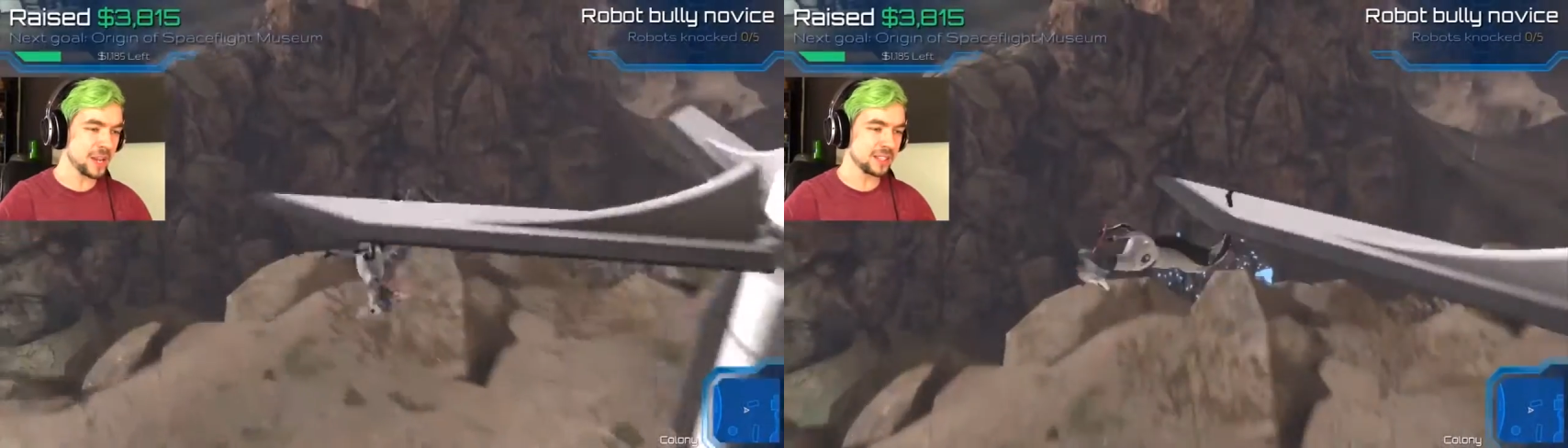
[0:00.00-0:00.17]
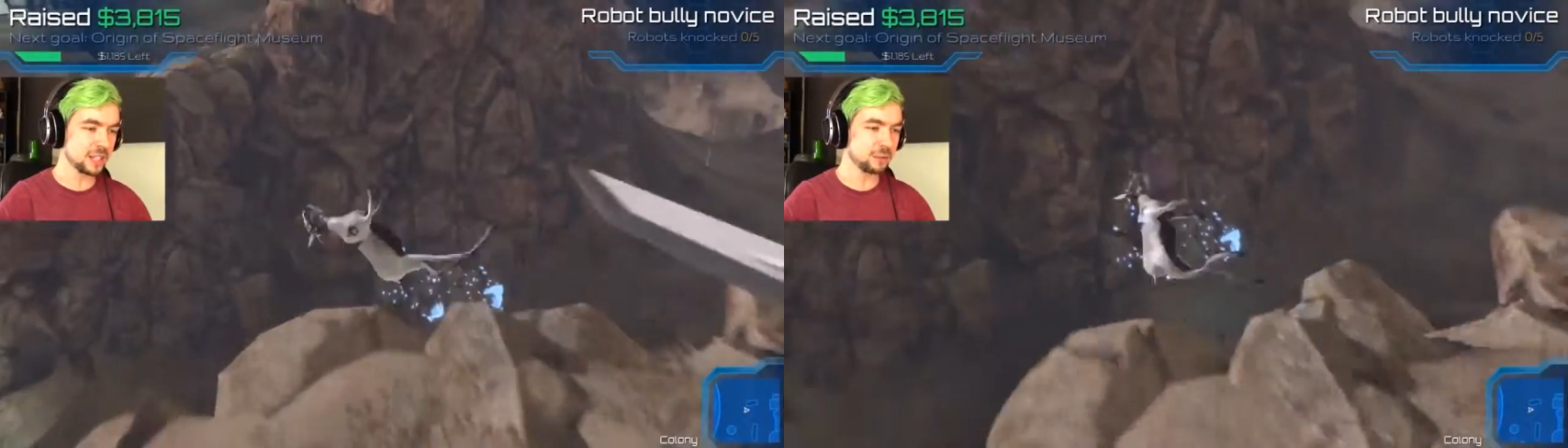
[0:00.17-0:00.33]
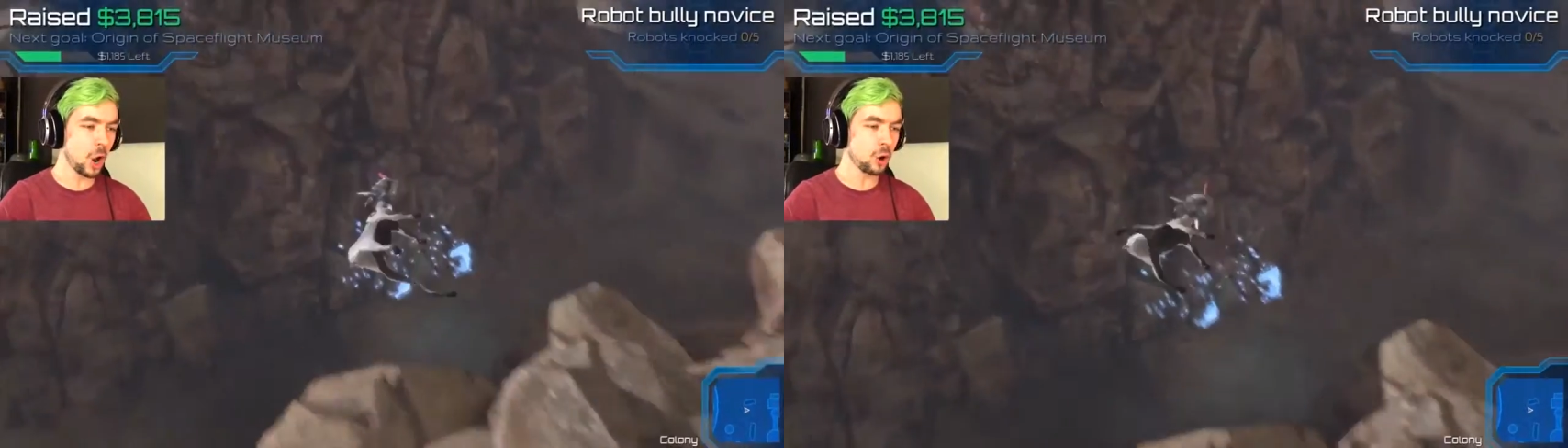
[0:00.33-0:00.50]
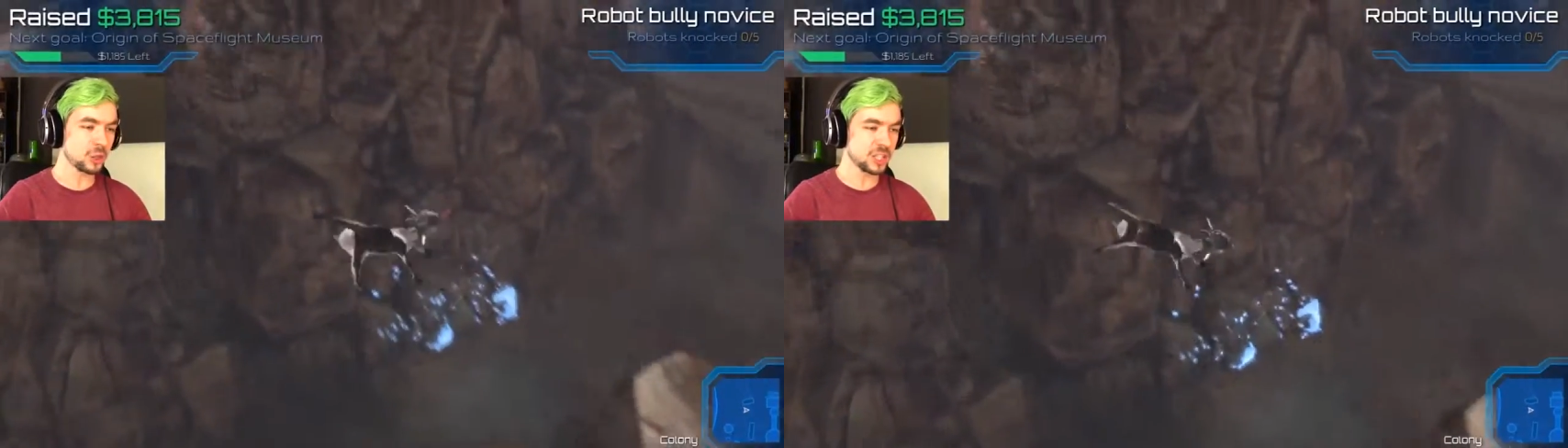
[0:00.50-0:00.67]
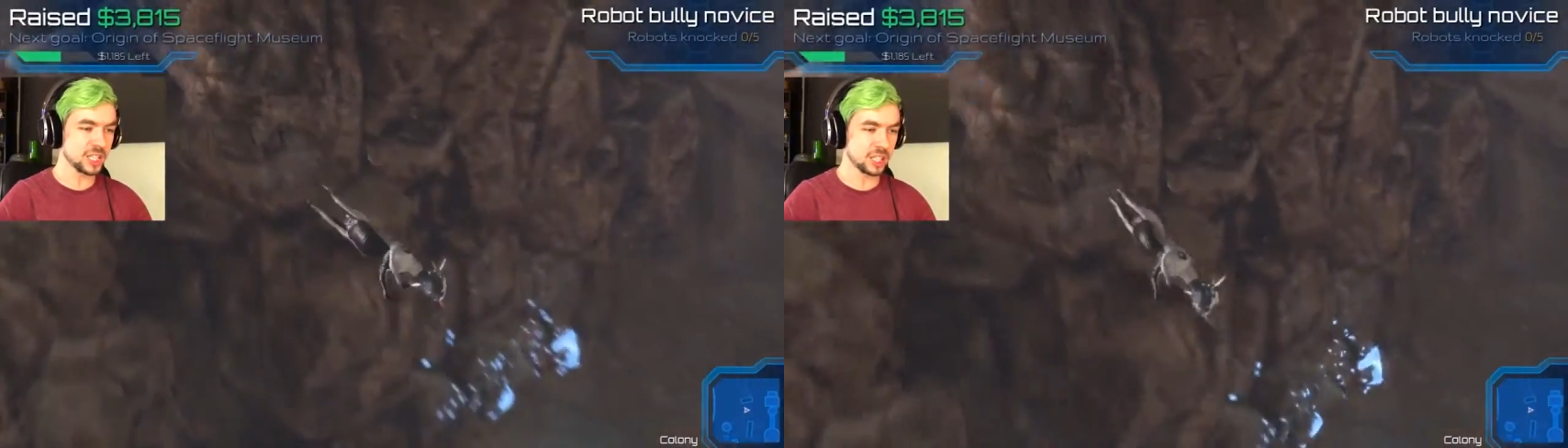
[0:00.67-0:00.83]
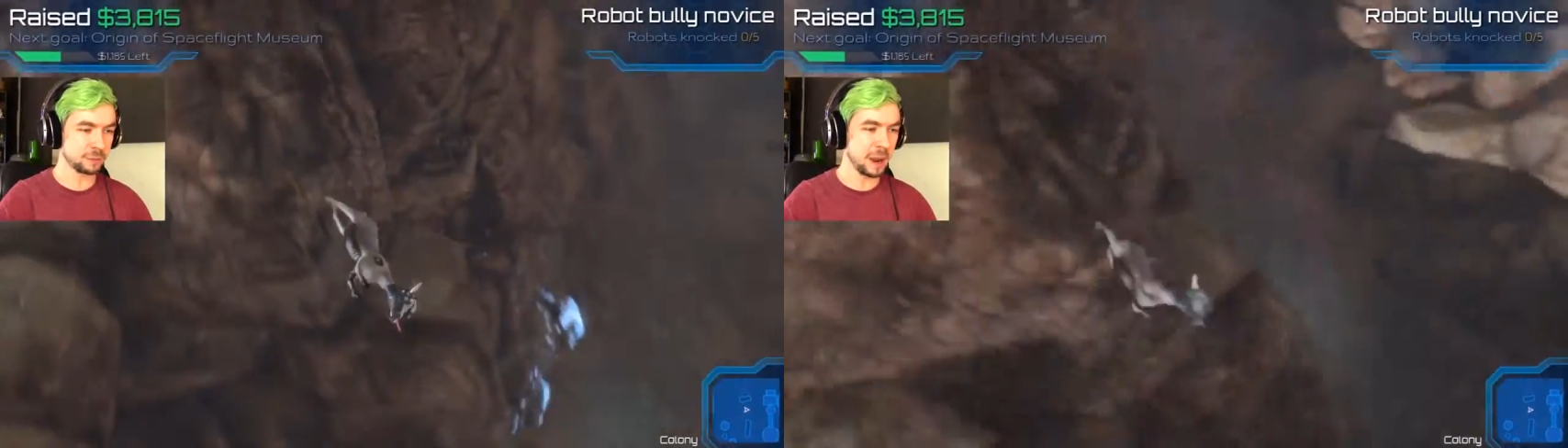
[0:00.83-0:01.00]
Binks of goats
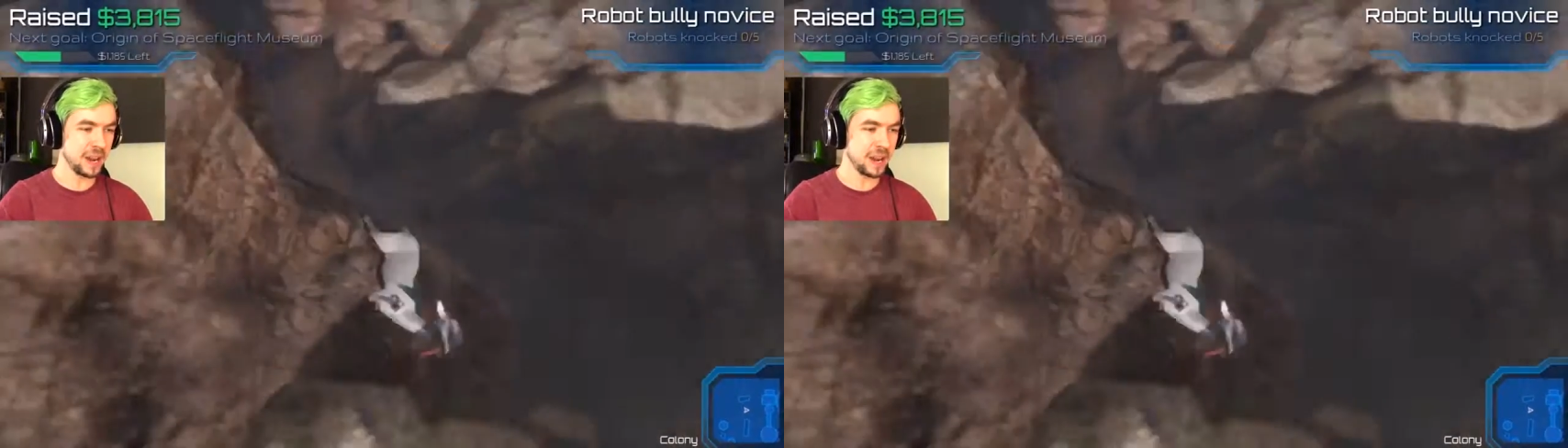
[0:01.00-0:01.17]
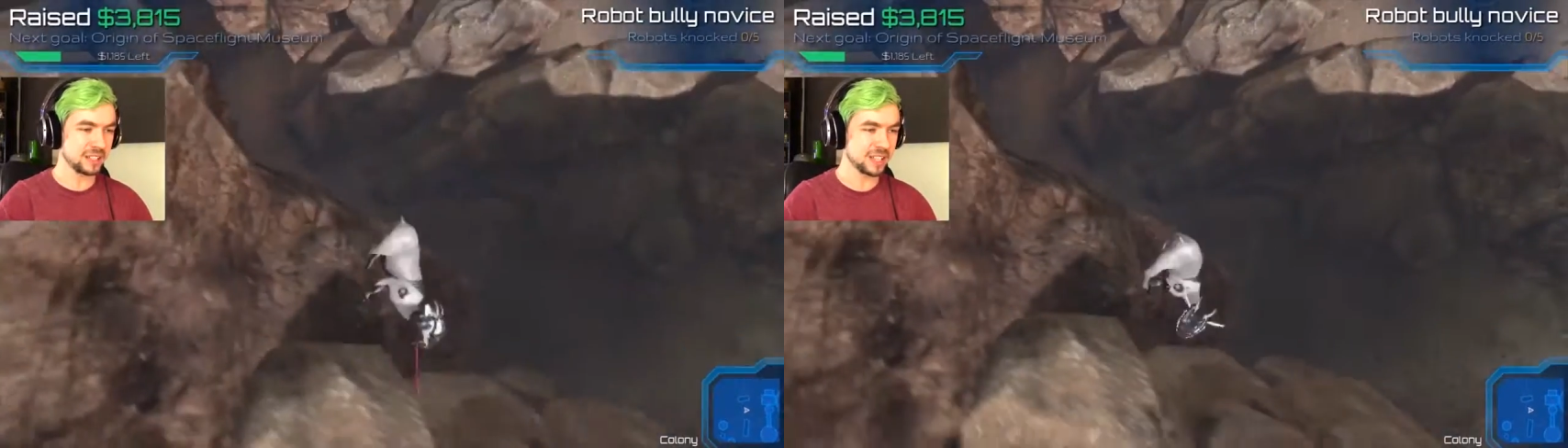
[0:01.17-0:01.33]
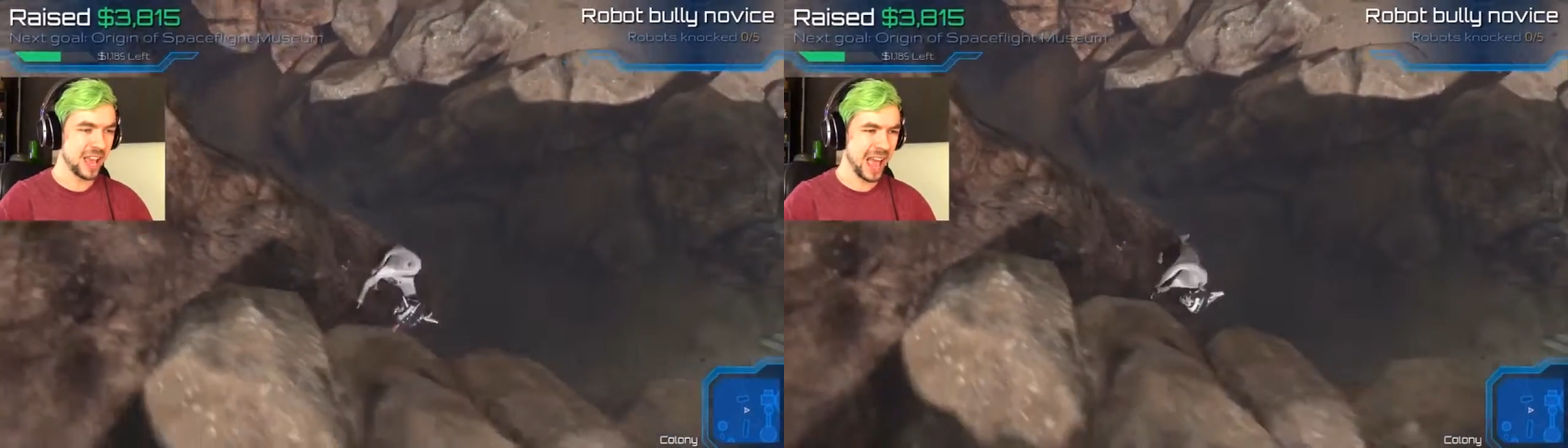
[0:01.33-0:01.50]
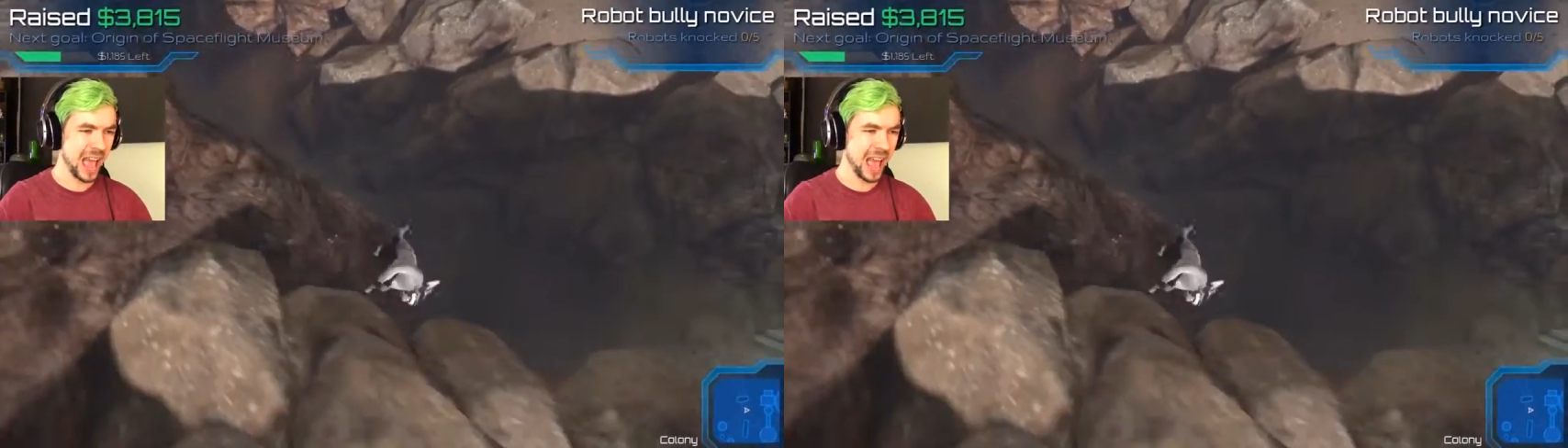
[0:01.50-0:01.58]
into space!